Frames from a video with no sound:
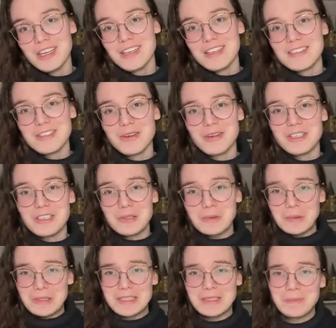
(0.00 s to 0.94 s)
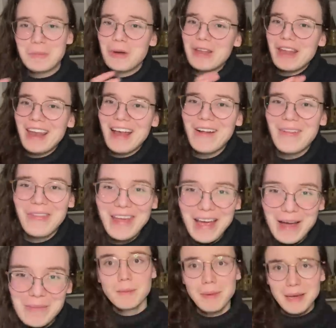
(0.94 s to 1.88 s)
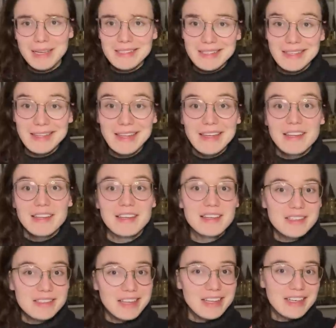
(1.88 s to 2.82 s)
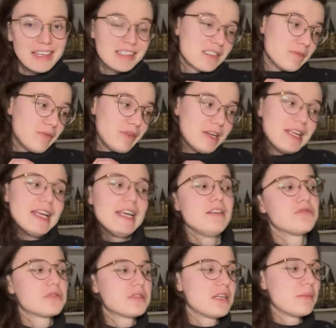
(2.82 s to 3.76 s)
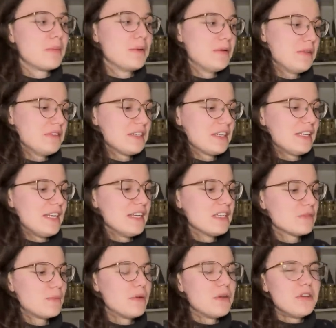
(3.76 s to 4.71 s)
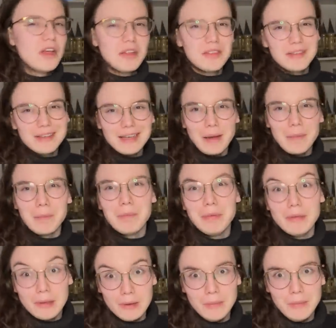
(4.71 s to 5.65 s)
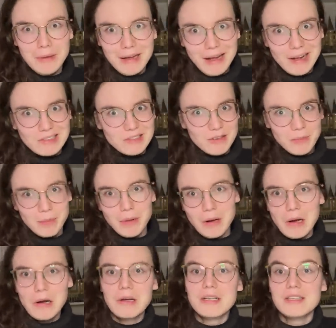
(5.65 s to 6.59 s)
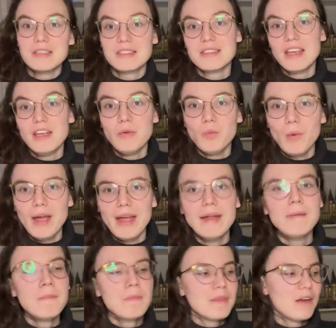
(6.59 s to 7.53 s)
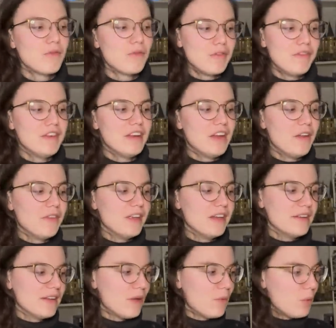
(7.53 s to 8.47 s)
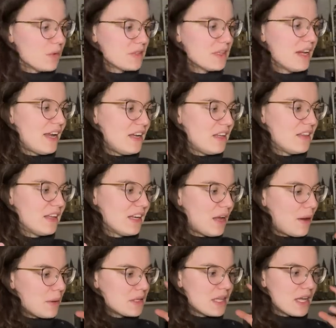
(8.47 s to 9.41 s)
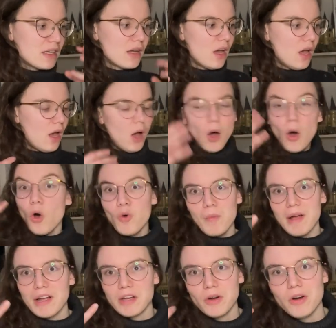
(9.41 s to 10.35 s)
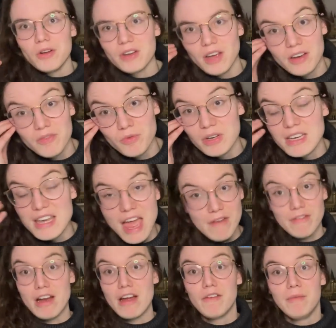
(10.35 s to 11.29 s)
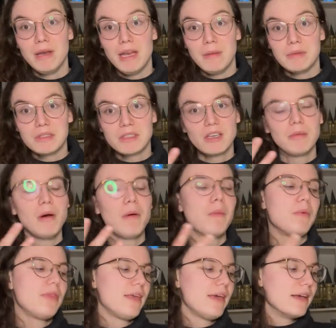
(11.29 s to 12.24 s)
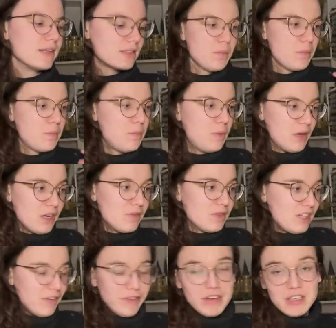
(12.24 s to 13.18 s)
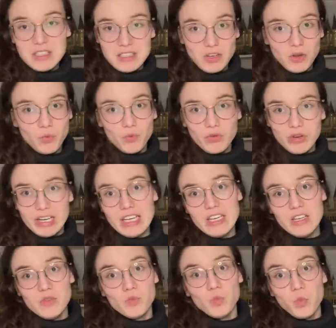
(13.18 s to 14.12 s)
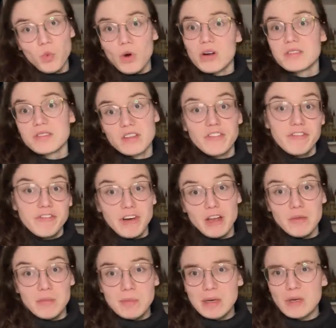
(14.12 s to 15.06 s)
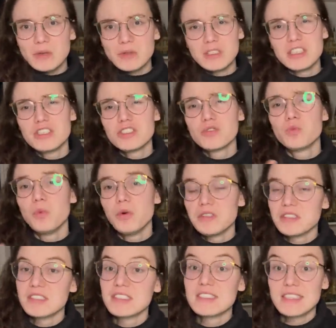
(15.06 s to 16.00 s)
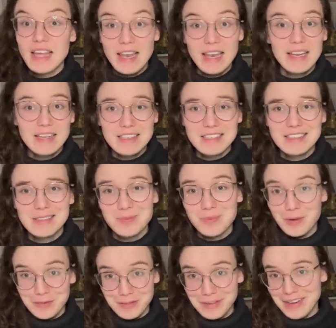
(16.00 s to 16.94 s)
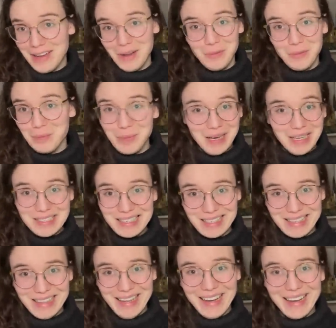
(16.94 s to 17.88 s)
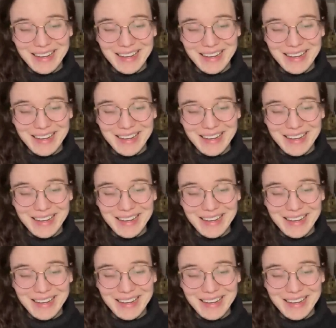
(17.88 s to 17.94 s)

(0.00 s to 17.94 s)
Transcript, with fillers: So I just wanted to put that out there. Basically, this set had some really interesting building techniques, but nothing that blew me out of the park in the same way that Rivendell did. There wasn't anything that was like, oh my god, I would never have been able to come up with this. But it definitely still really was a fun build. It just wasn't as elegant as Rivendell, basically.